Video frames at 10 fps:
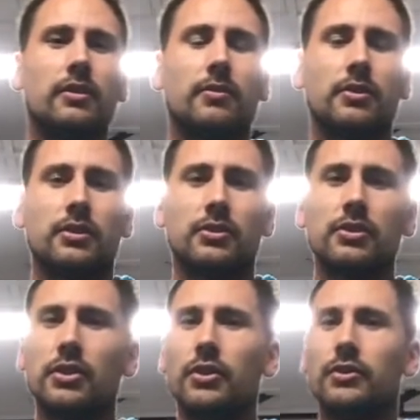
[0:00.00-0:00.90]
because he doesn't
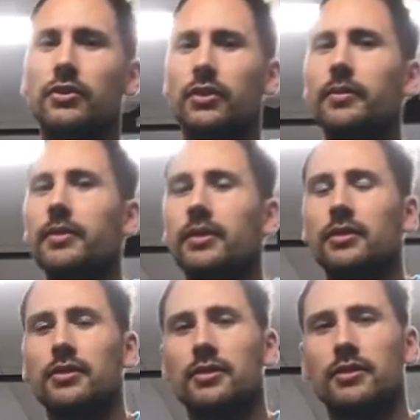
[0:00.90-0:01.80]
use them,
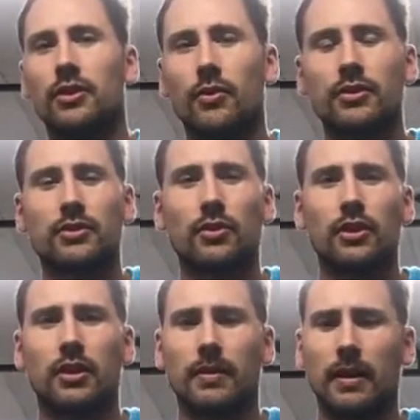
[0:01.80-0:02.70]
doesn't know what he's
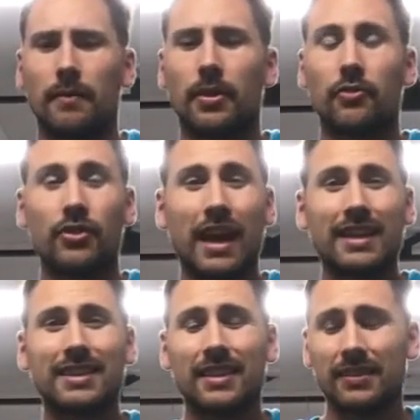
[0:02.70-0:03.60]
talking about. The
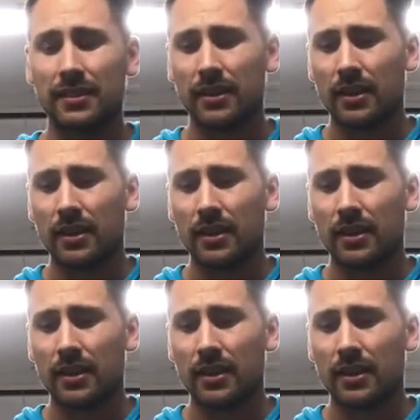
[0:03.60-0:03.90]
reality is,